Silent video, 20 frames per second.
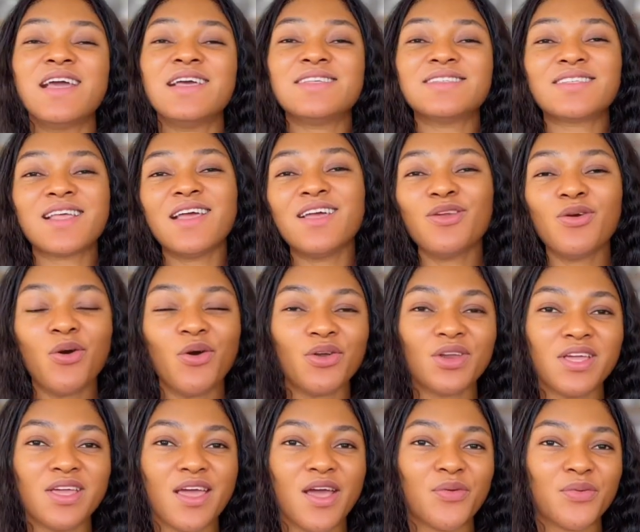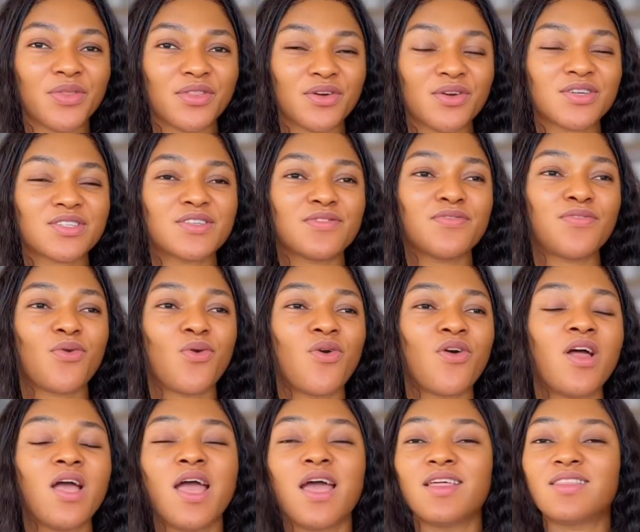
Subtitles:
staying on here with us for